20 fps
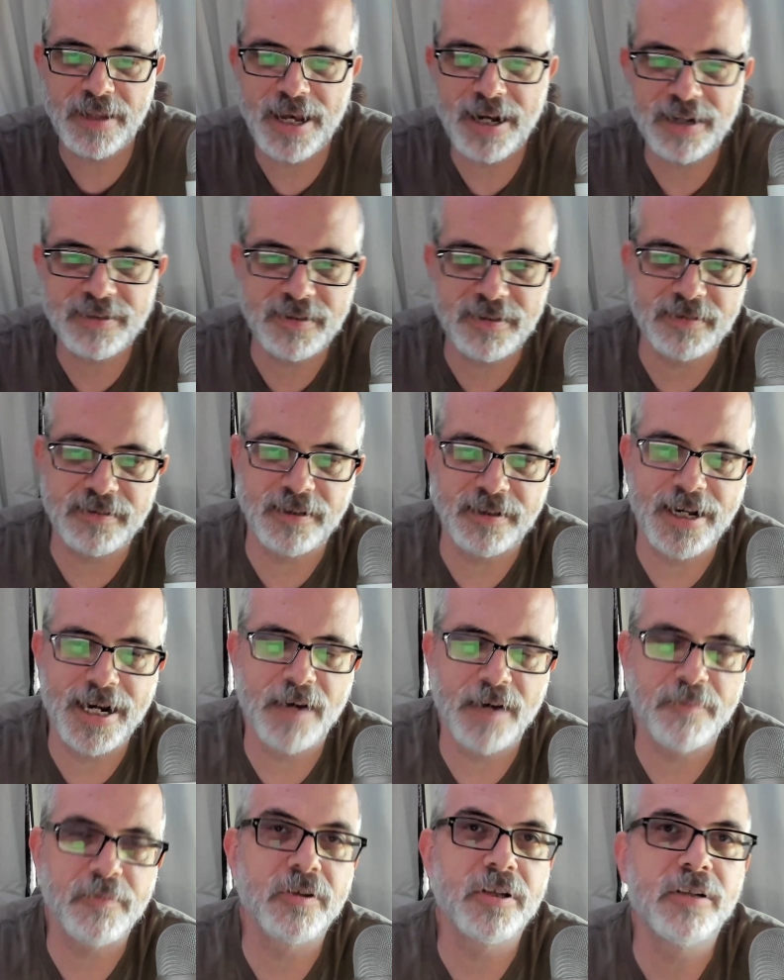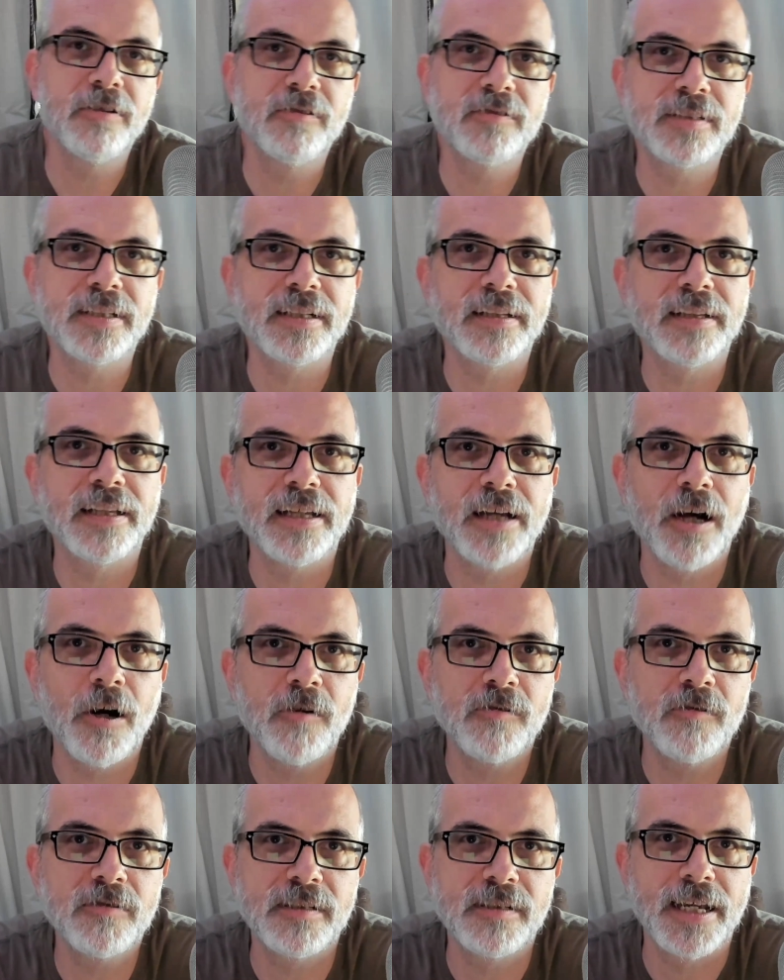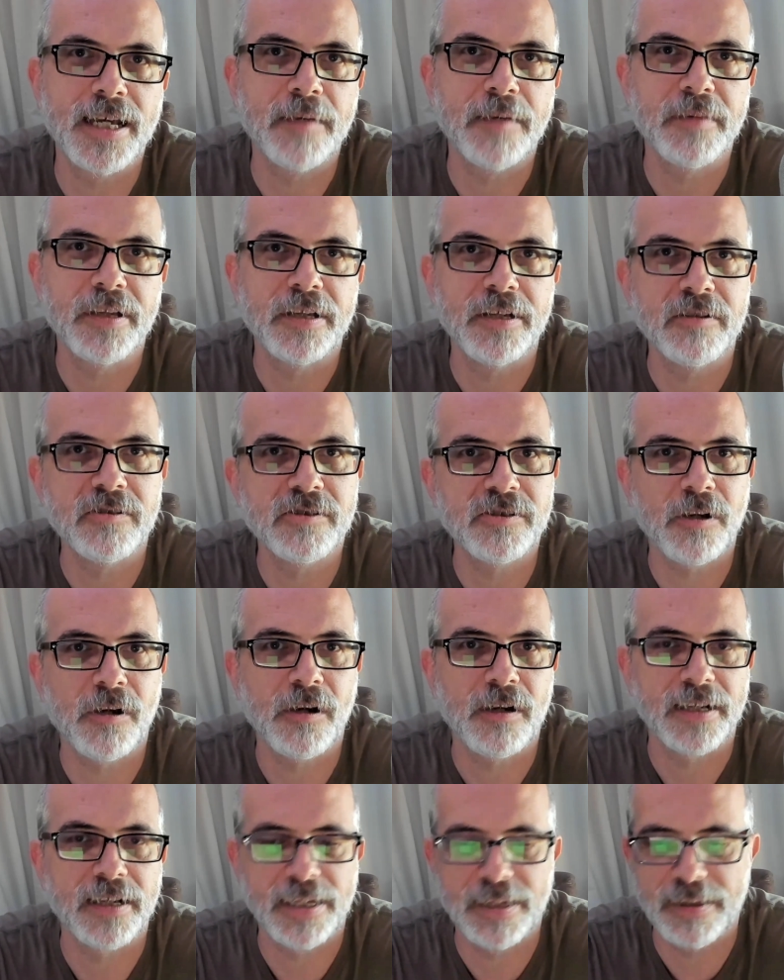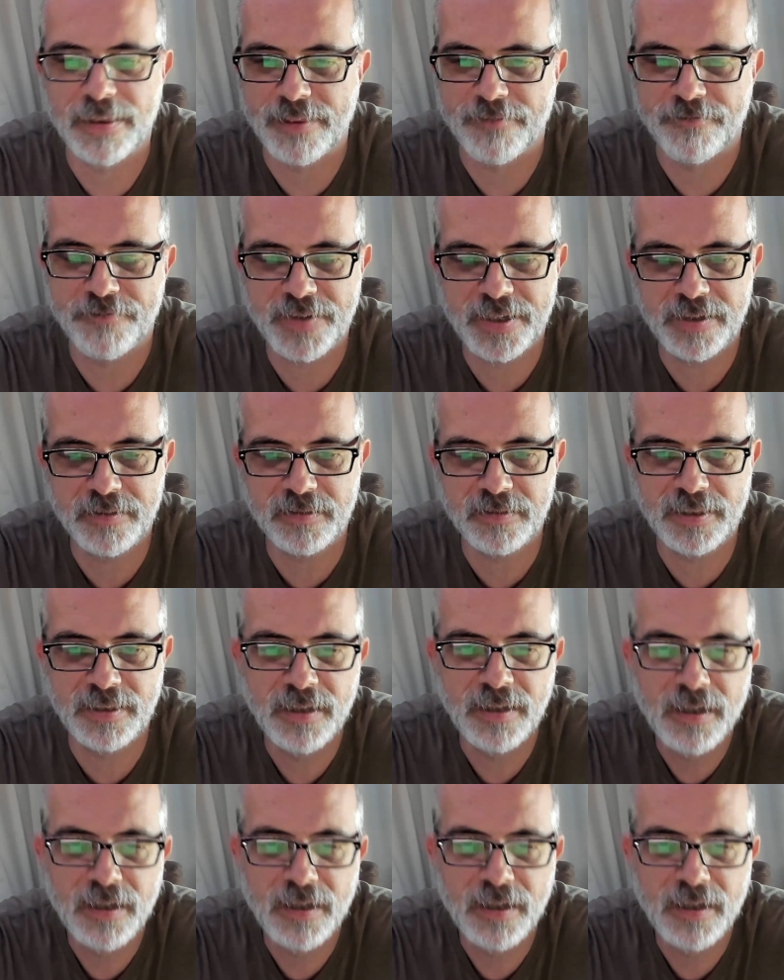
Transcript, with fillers: to access the camera using the host name that you saw in the field.